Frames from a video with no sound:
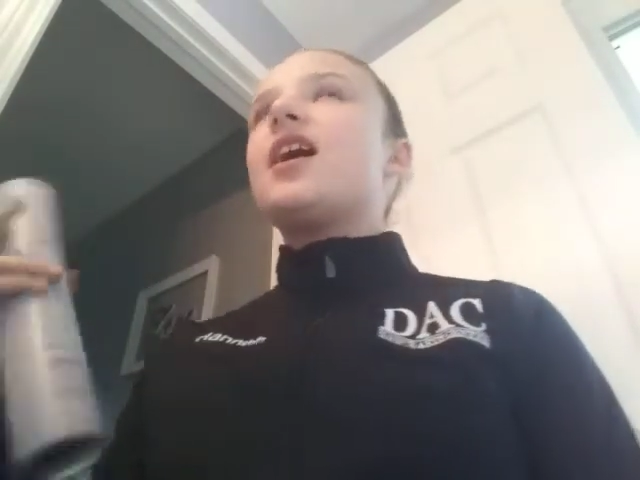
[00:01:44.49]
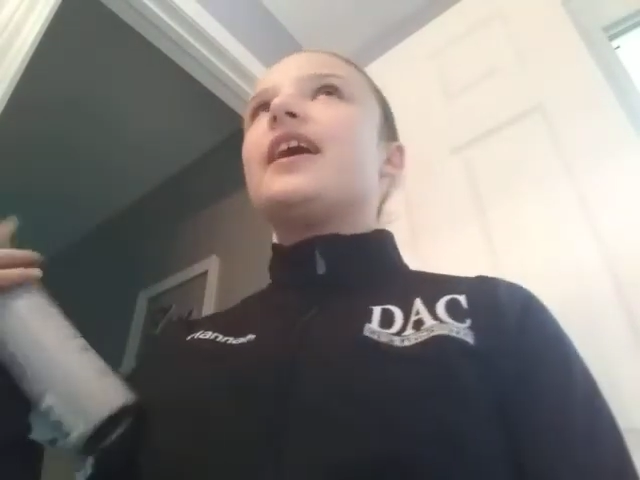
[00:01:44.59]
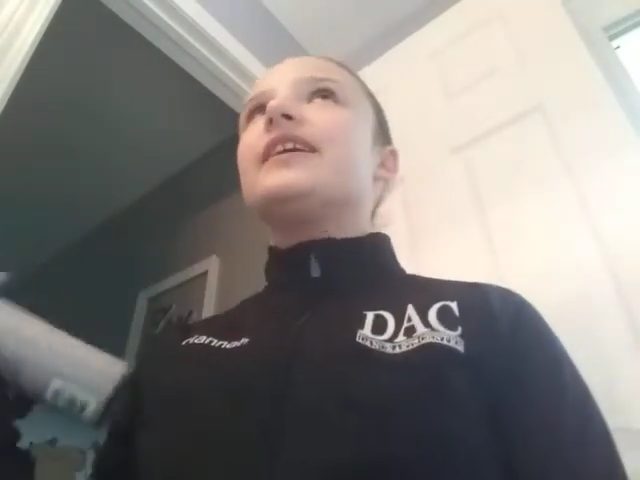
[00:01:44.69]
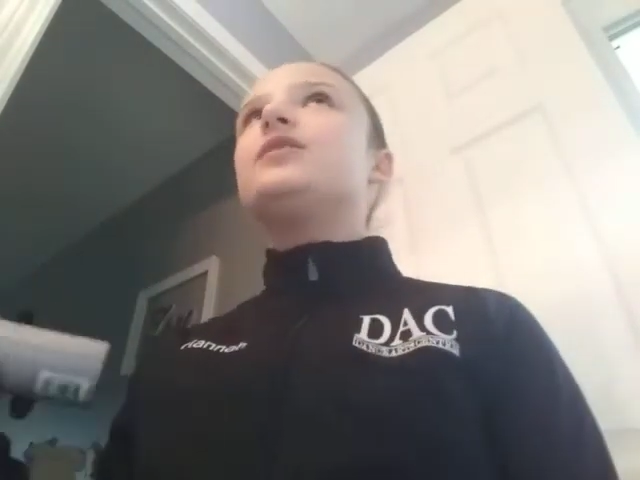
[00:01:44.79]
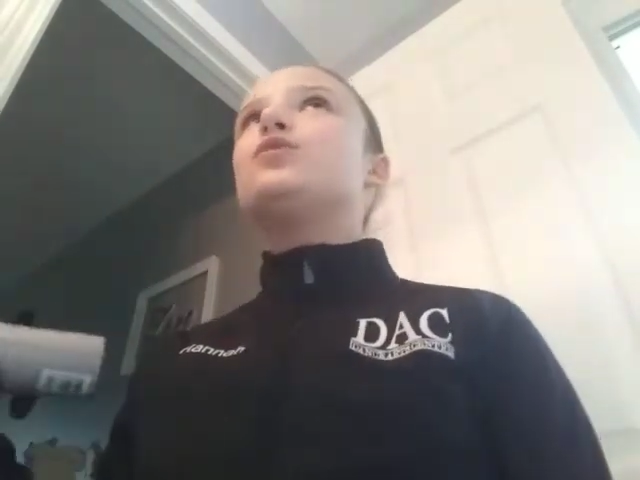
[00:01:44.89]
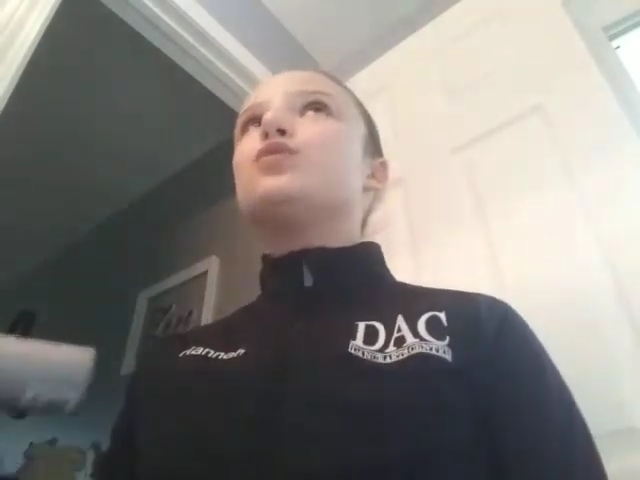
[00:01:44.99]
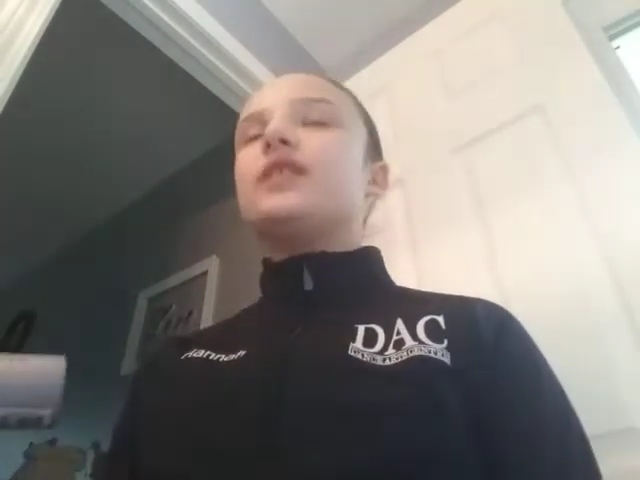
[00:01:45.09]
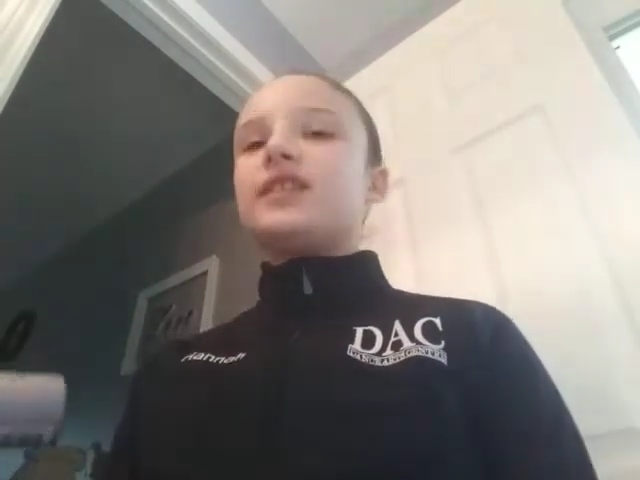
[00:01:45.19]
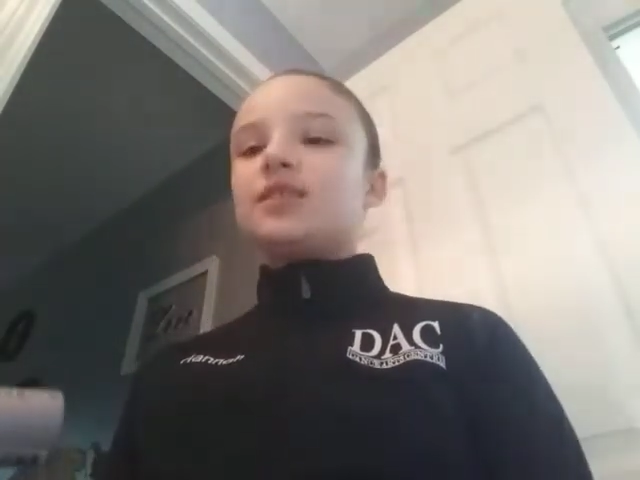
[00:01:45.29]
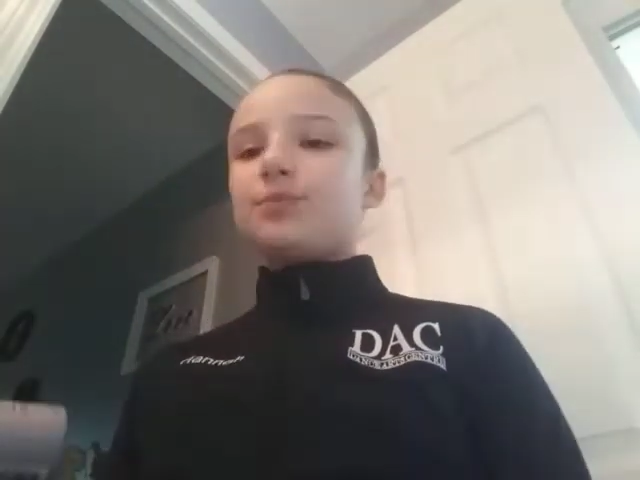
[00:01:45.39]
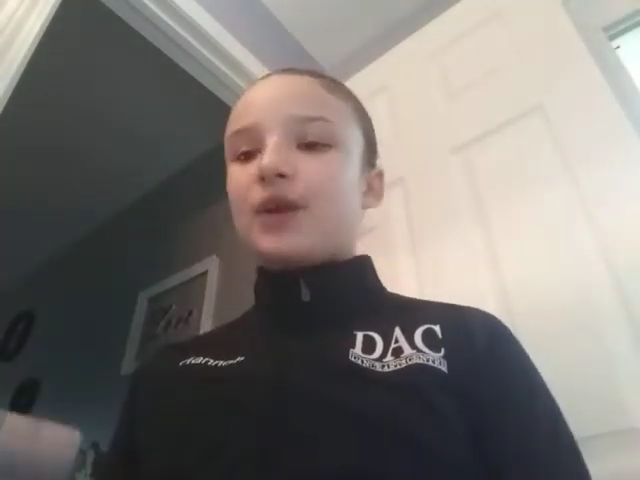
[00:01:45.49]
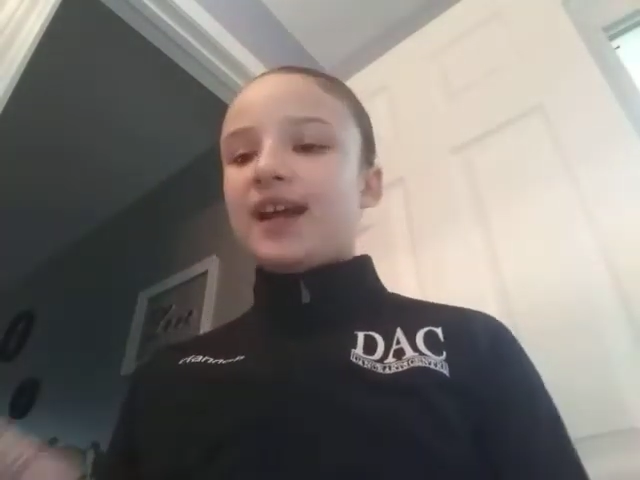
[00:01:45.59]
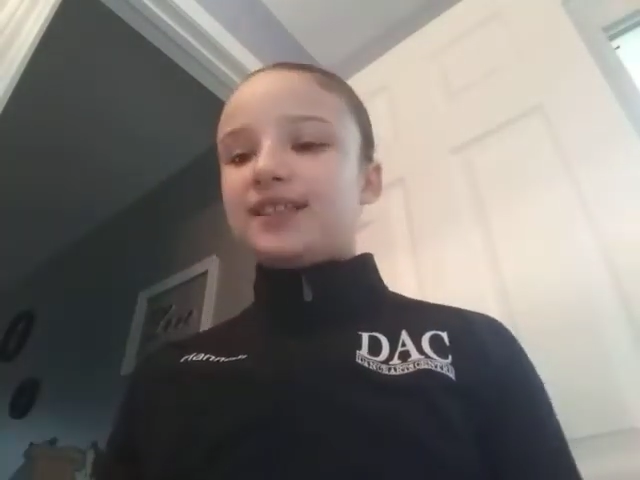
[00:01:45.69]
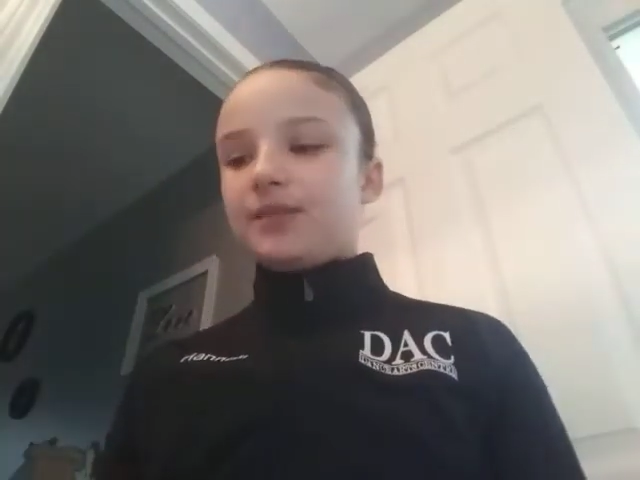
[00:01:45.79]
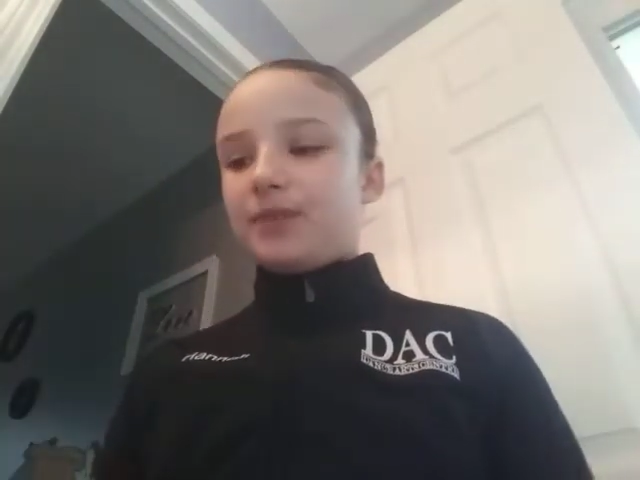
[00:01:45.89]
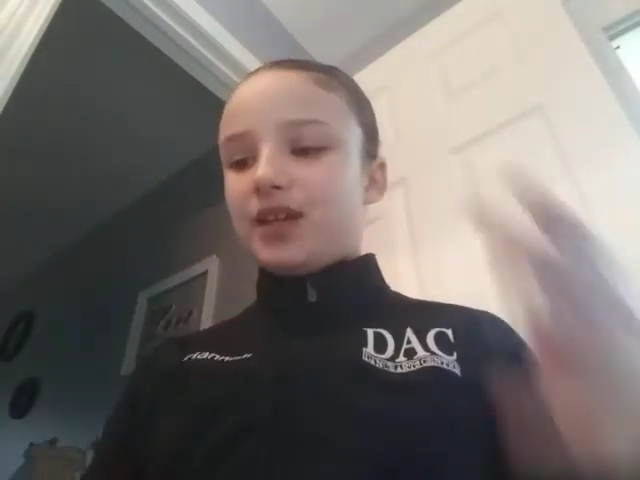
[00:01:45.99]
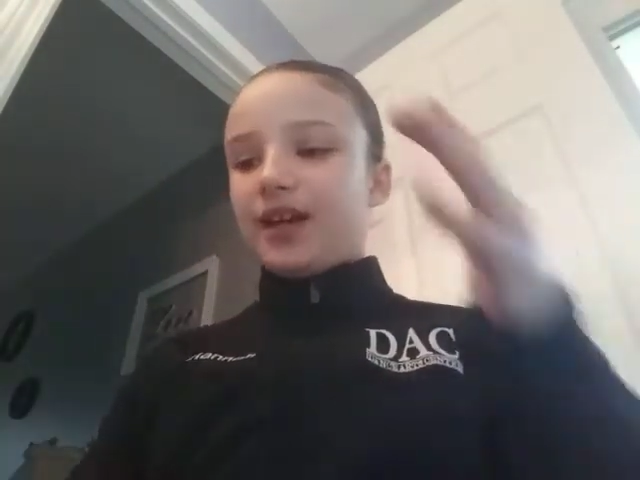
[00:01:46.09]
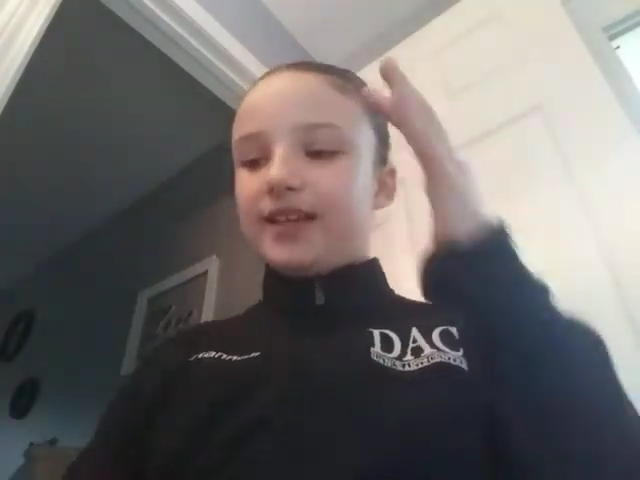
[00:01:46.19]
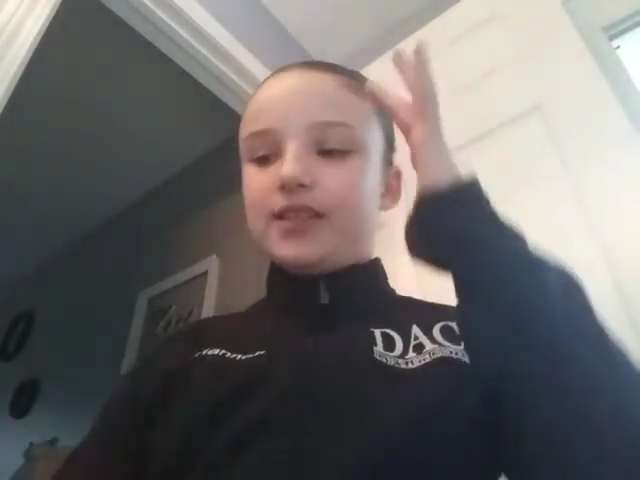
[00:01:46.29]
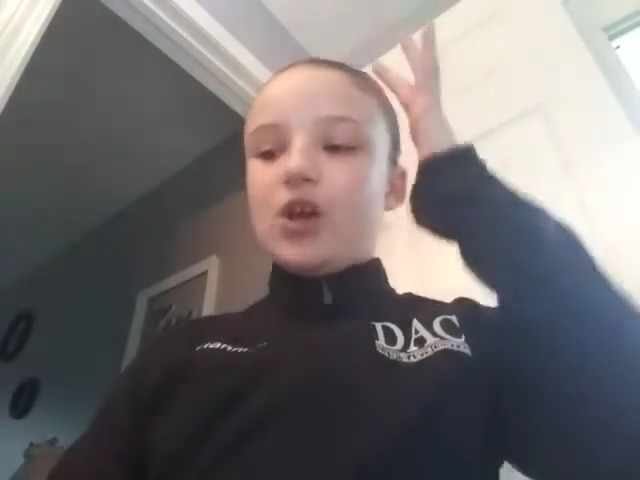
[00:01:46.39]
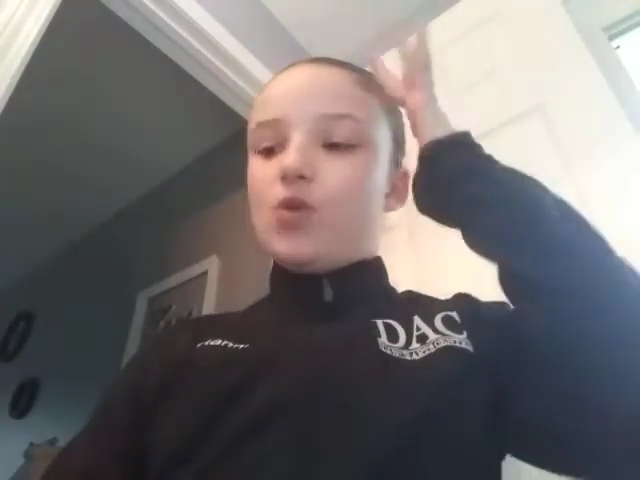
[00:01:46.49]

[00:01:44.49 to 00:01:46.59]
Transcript: it's really surprising because